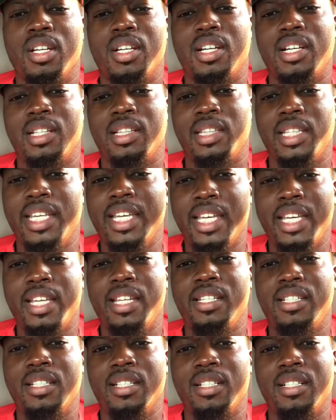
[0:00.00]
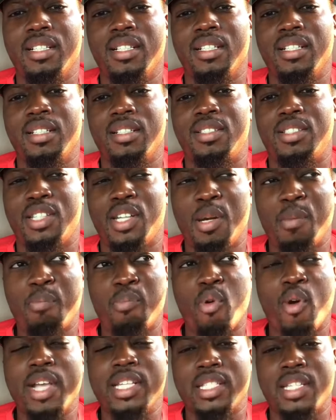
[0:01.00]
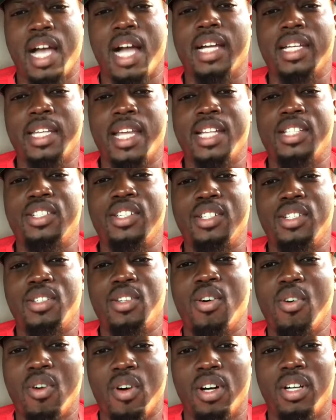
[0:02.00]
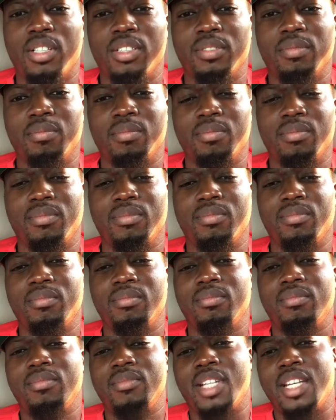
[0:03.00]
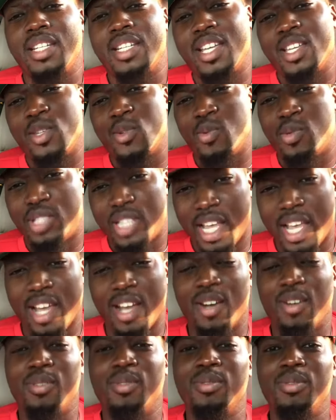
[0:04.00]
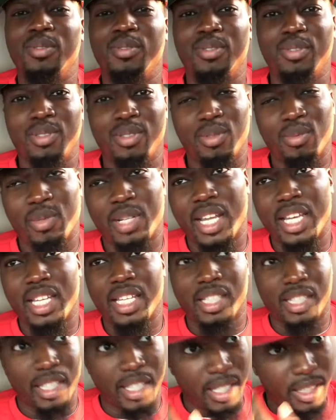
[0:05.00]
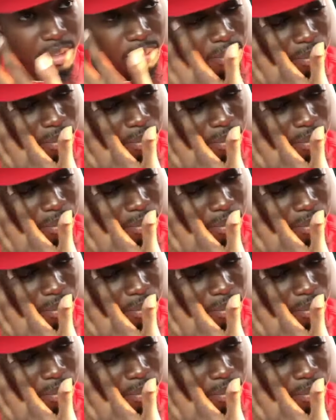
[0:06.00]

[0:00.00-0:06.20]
could lead to them boys knocking at your door and then you tell when they get there.